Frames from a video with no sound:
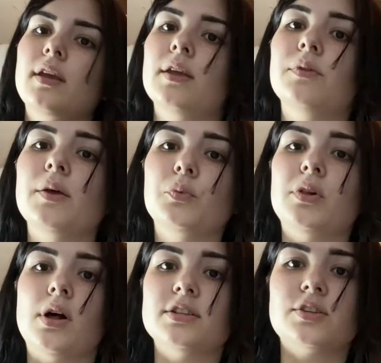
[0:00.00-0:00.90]
And then we'll
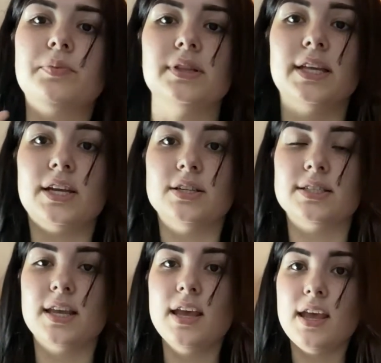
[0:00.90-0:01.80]
also put
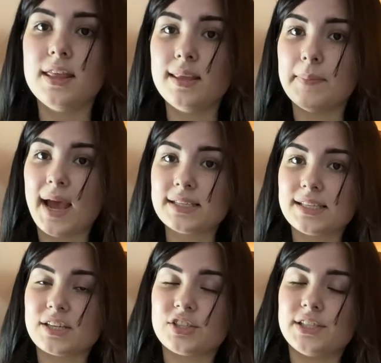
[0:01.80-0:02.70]
layers in the back
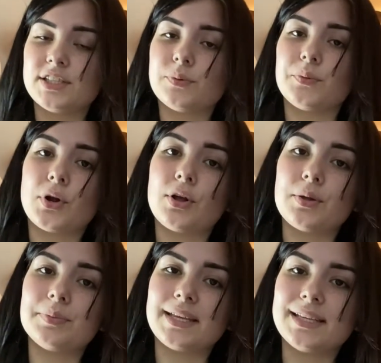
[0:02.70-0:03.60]
sections when we're all
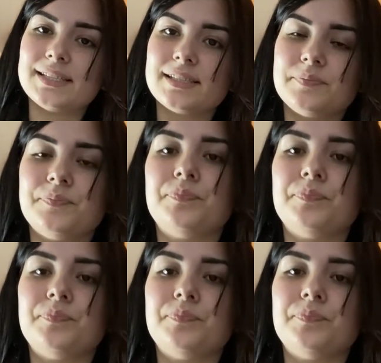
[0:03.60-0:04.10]
complete.